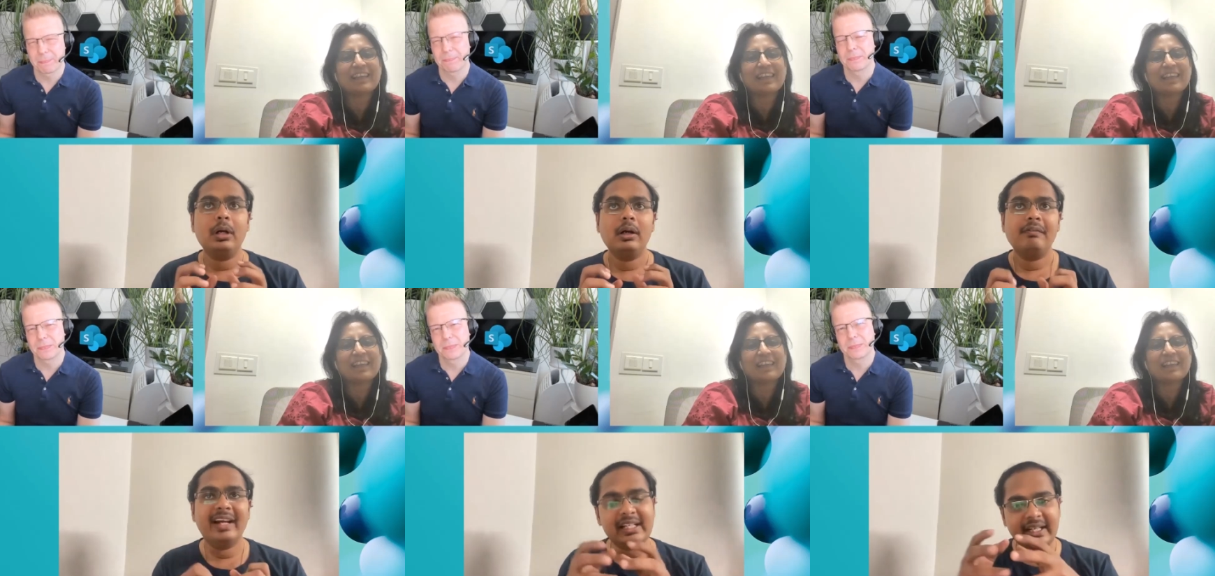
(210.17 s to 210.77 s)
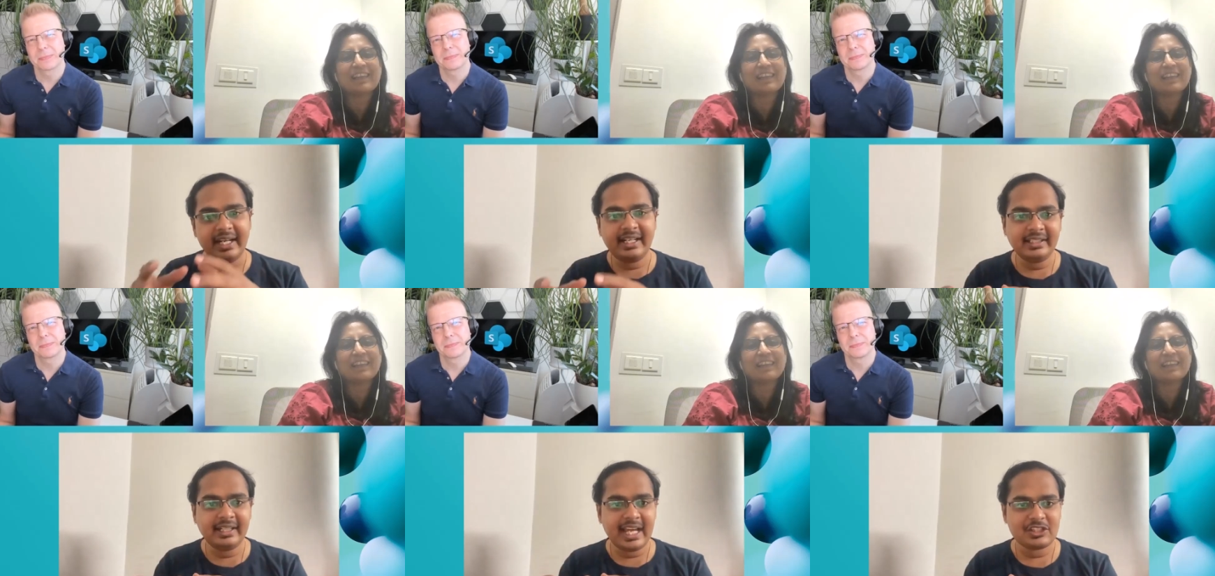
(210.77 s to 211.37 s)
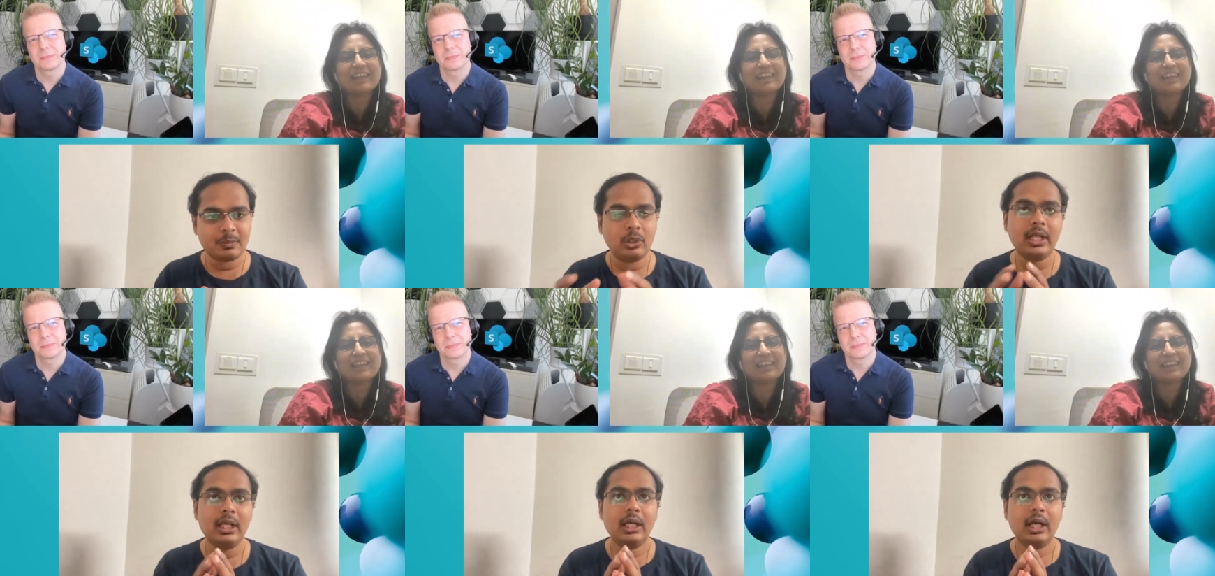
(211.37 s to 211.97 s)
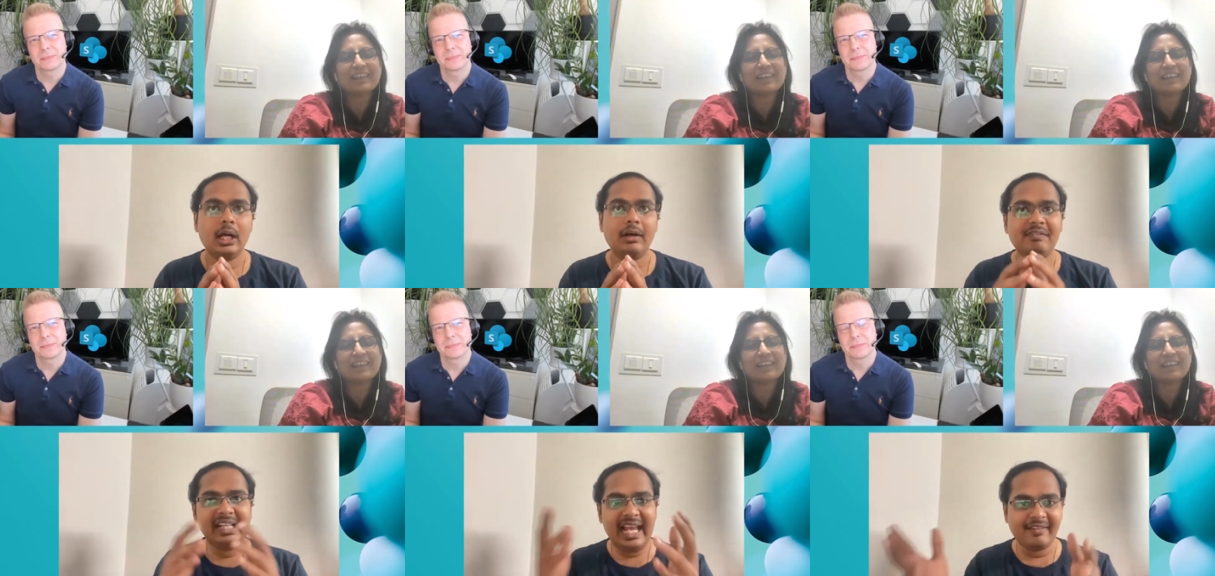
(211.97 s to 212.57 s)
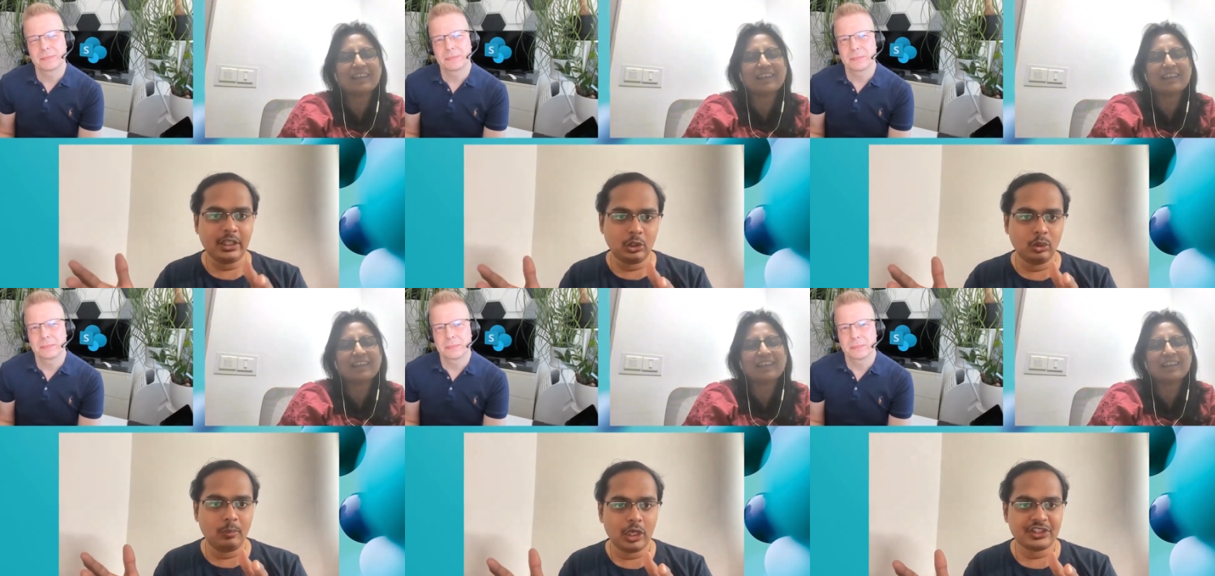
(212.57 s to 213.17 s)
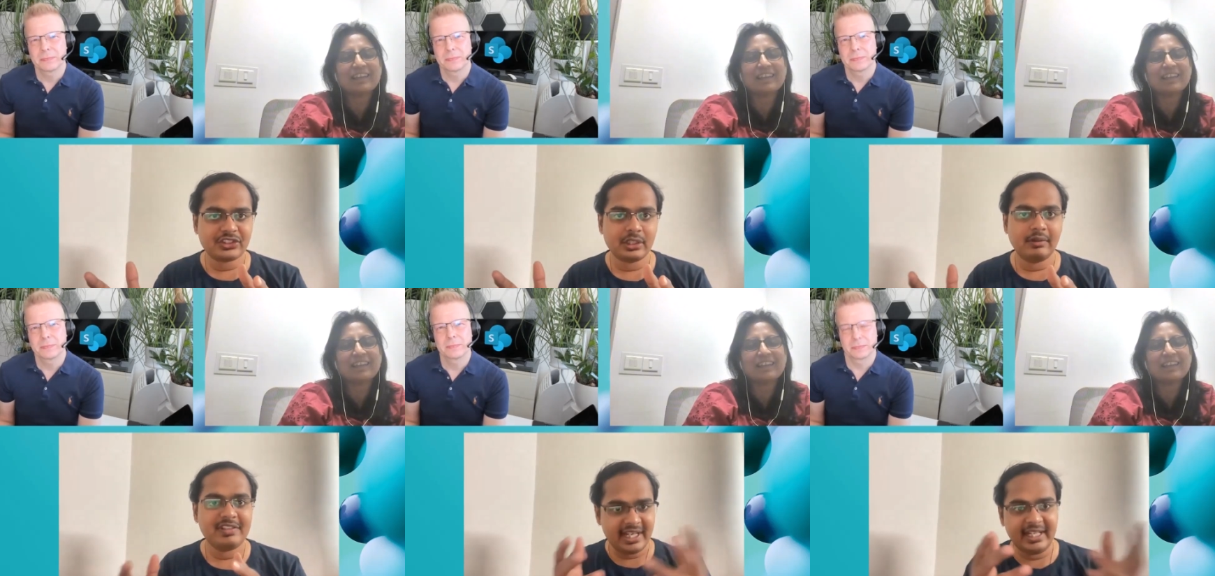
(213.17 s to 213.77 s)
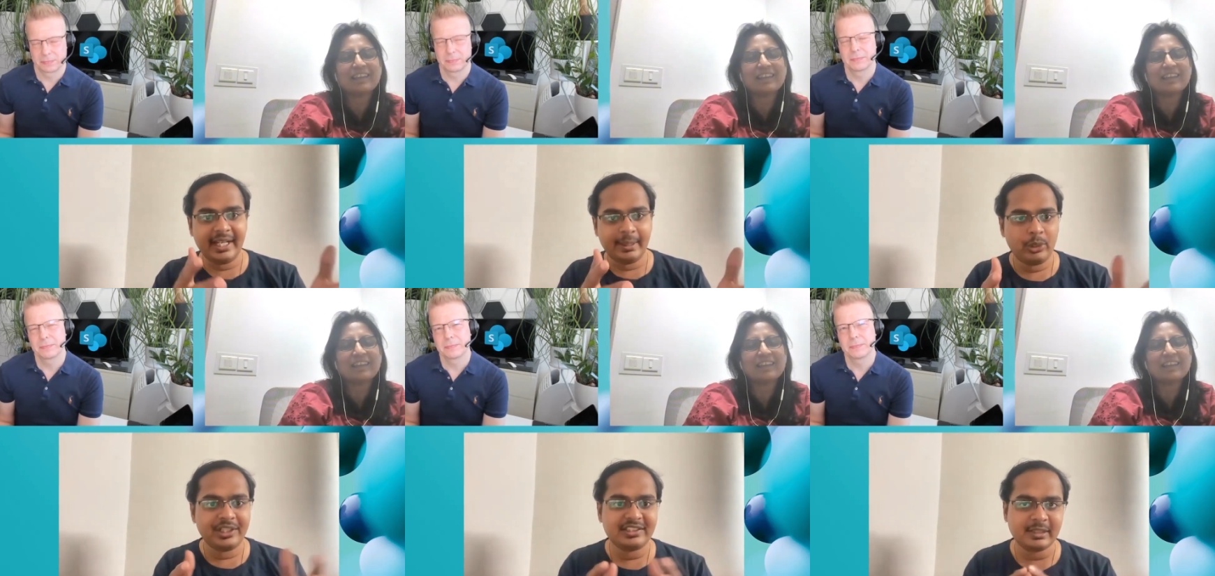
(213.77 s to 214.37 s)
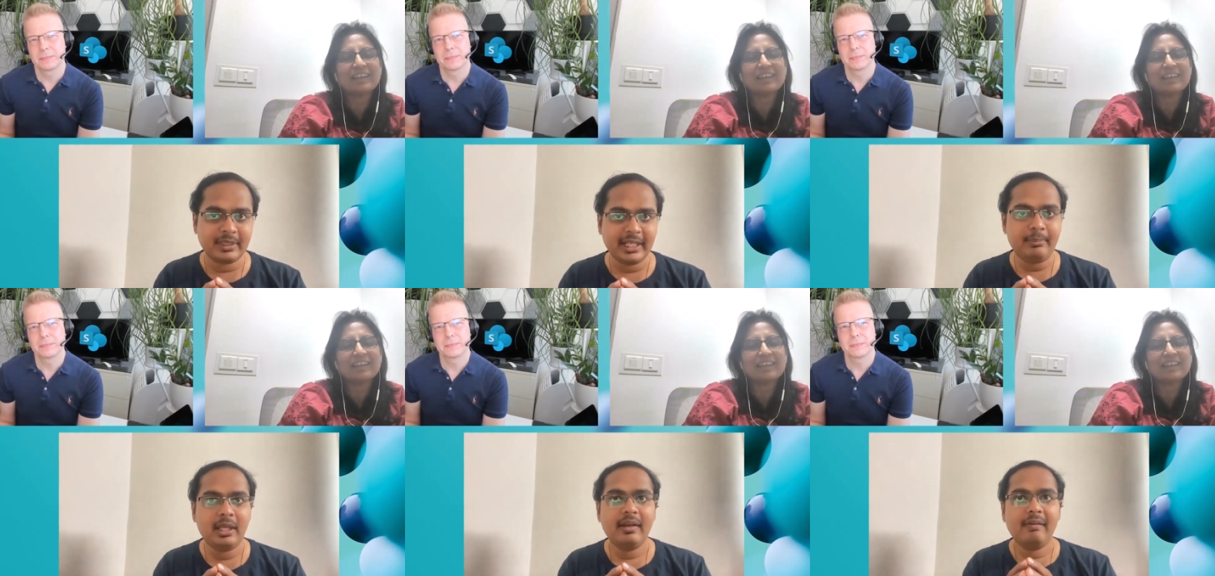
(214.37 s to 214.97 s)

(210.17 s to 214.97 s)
Speaker 1: while creating the dashboard, uh, we'll have the toolbox, uh, which I'll demo in some time,